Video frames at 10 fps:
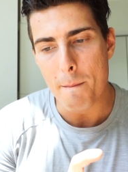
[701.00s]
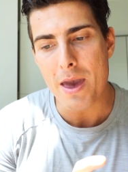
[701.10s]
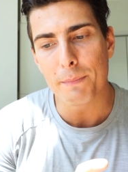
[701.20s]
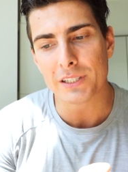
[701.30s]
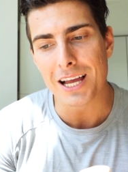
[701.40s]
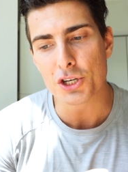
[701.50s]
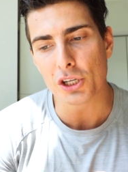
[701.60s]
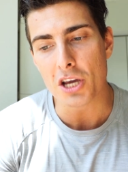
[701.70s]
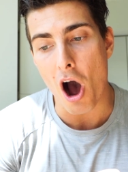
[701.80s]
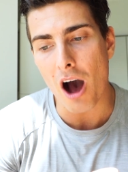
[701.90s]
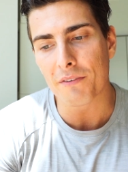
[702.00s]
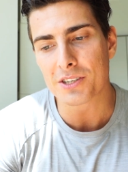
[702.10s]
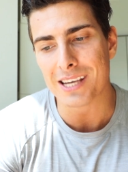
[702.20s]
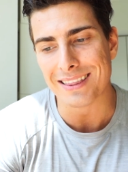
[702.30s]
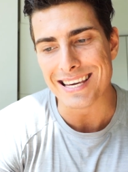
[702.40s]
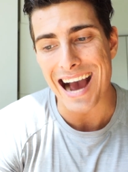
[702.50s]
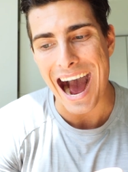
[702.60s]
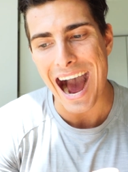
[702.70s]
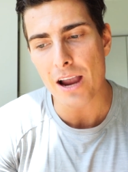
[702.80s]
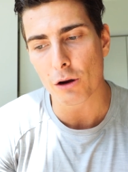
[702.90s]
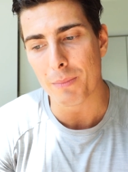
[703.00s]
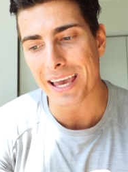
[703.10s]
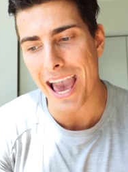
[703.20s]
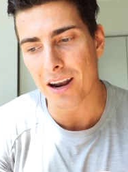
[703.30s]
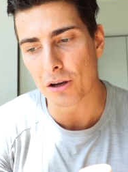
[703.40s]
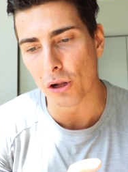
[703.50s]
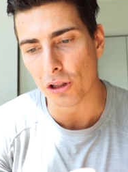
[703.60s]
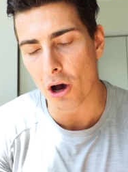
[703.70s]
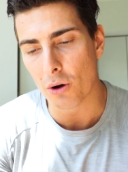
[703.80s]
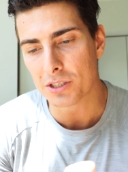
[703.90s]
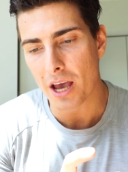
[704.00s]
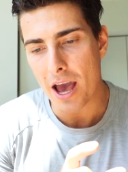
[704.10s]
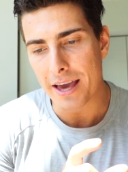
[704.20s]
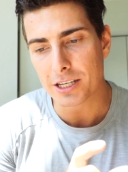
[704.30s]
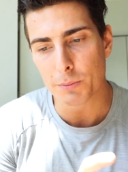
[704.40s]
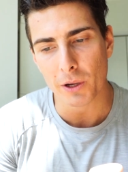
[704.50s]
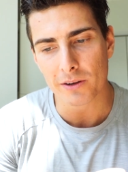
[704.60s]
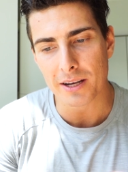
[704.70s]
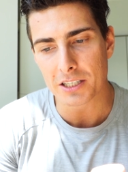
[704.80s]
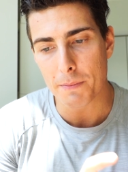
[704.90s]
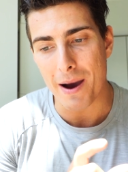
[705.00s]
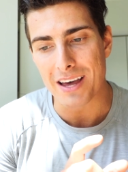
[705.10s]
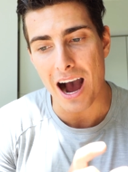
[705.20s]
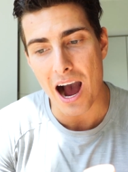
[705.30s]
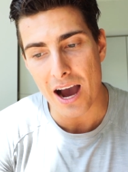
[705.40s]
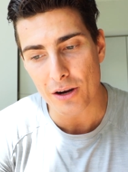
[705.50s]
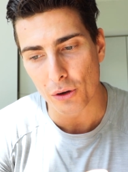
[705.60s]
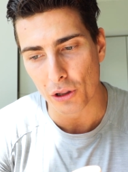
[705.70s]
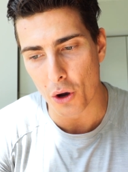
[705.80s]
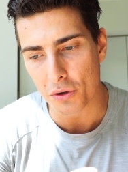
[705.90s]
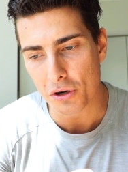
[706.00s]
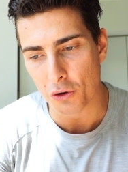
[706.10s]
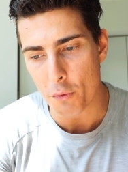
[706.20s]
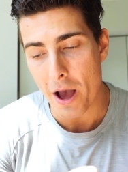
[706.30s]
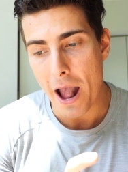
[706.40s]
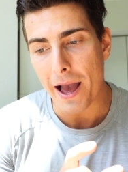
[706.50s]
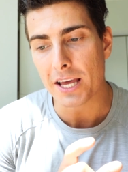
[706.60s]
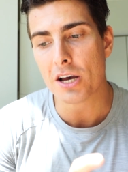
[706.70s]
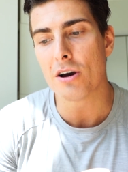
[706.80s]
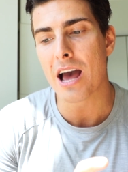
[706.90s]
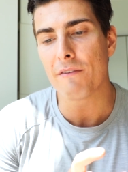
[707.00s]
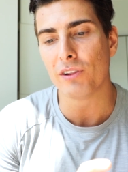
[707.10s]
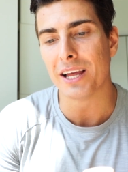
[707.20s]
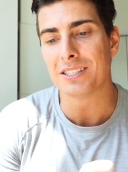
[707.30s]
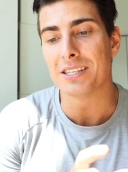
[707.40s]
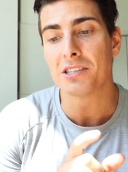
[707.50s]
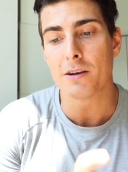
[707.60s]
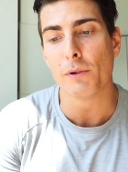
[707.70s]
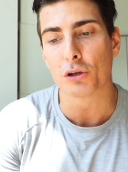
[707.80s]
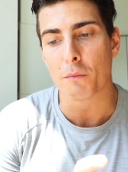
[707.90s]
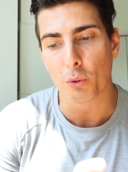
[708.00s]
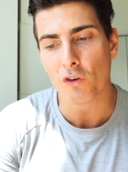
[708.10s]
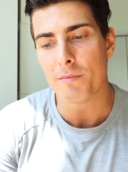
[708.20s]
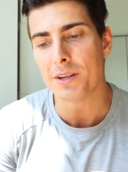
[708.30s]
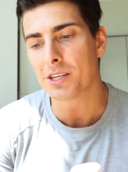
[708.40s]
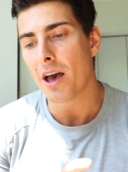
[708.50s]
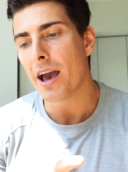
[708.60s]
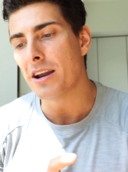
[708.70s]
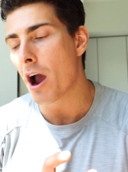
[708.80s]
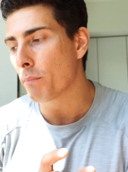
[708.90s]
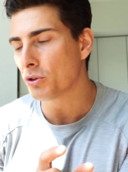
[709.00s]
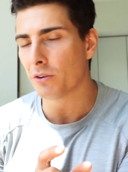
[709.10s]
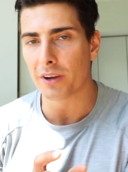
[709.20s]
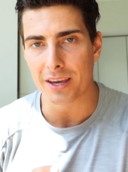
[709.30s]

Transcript: may potentially offset the higher mechanical loads experienced by the higher load group and could have led to similar improvements in hypertrophic